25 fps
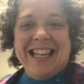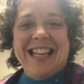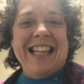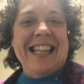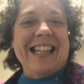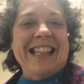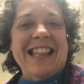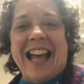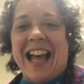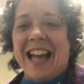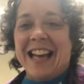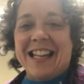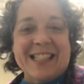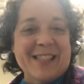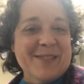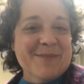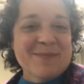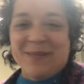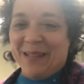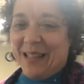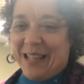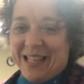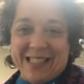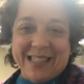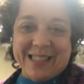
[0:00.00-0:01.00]
That is a
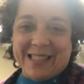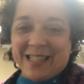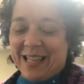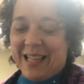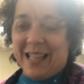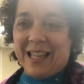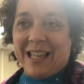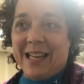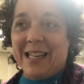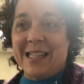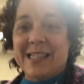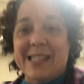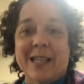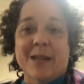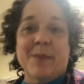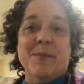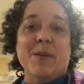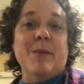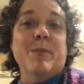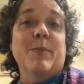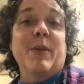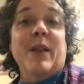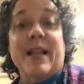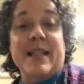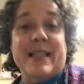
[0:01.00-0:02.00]
blessing and it's going to
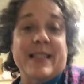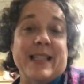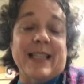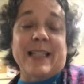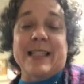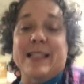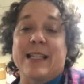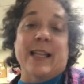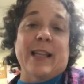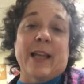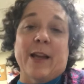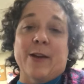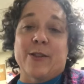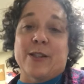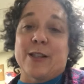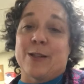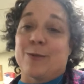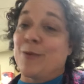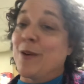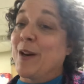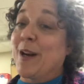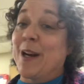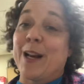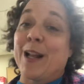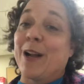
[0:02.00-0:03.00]
be blessing to those as
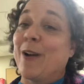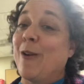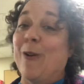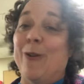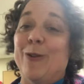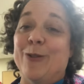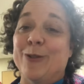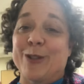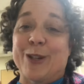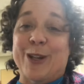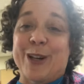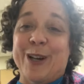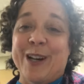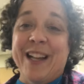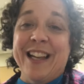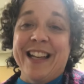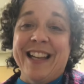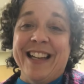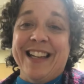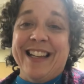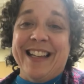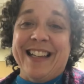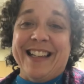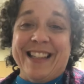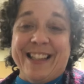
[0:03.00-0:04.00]
we're getting colder.
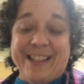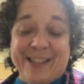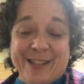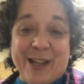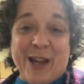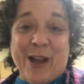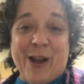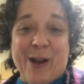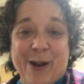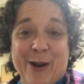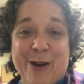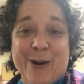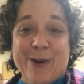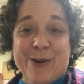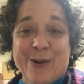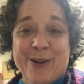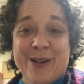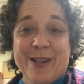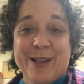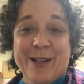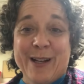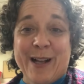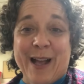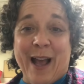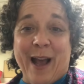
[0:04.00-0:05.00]
You know,
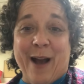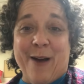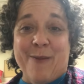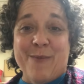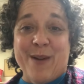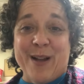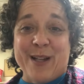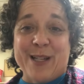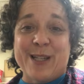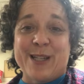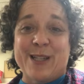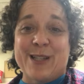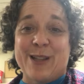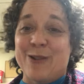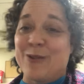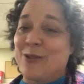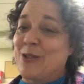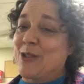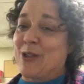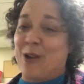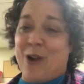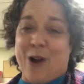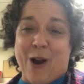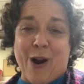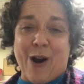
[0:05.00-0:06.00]
how much those
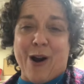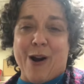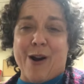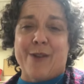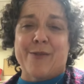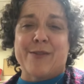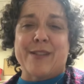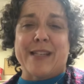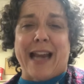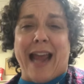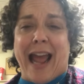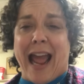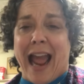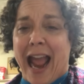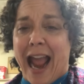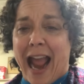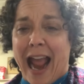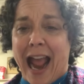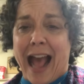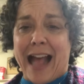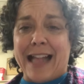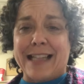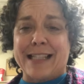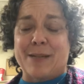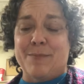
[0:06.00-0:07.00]
scarves and
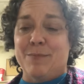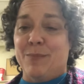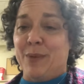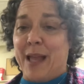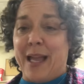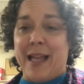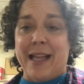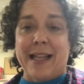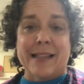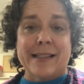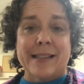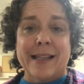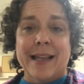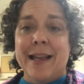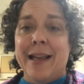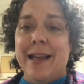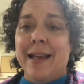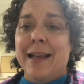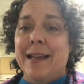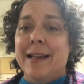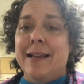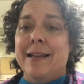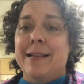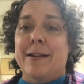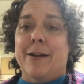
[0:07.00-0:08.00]
hats and blankets,
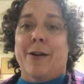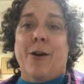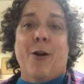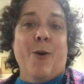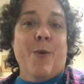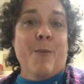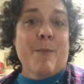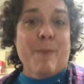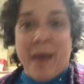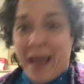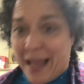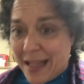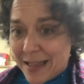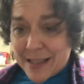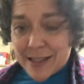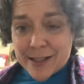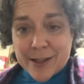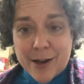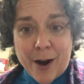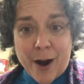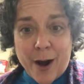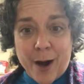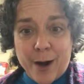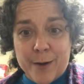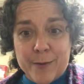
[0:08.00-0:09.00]
they're homemade
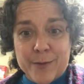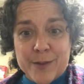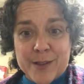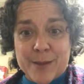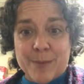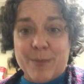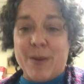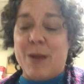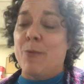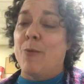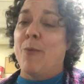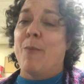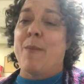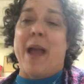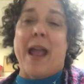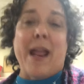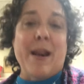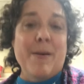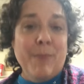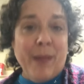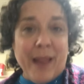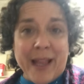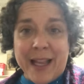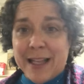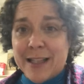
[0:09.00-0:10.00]
scarves. People
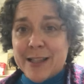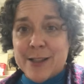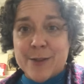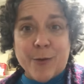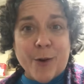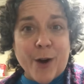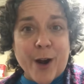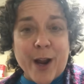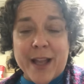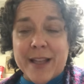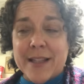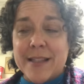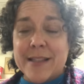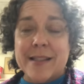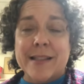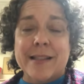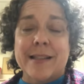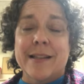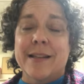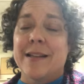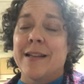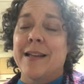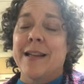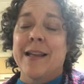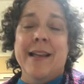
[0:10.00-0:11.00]
made blankets for us.
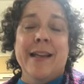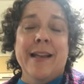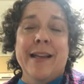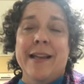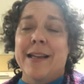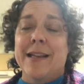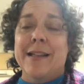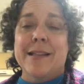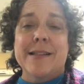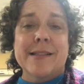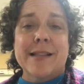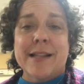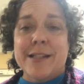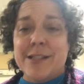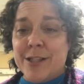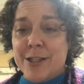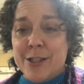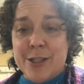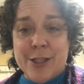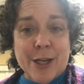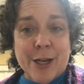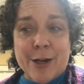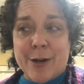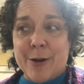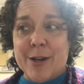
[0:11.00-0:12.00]
It's such a
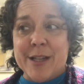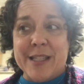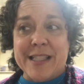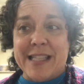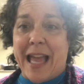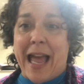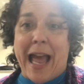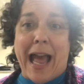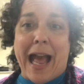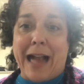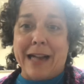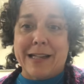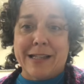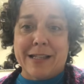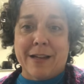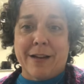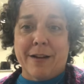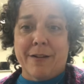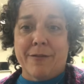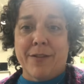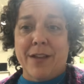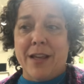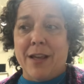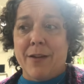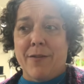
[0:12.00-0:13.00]
generous act
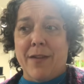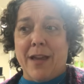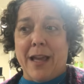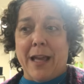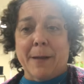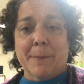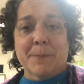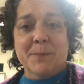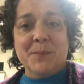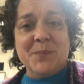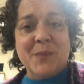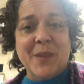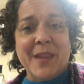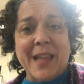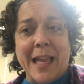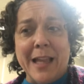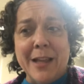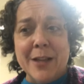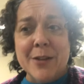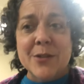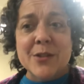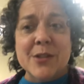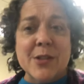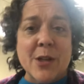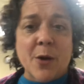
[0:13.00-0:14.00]
of giving.
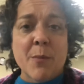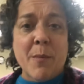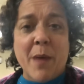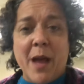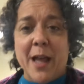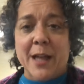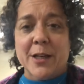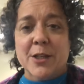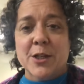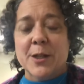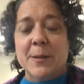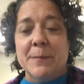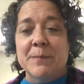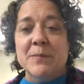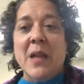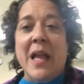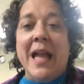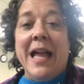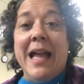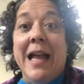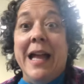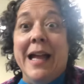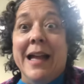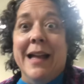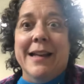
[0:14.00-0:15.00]
Thank you so much.
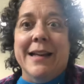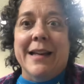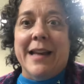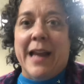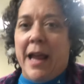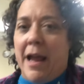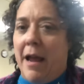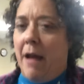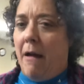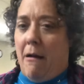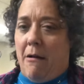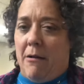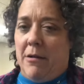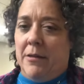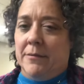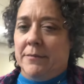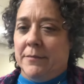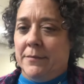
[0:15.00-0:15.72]
Now,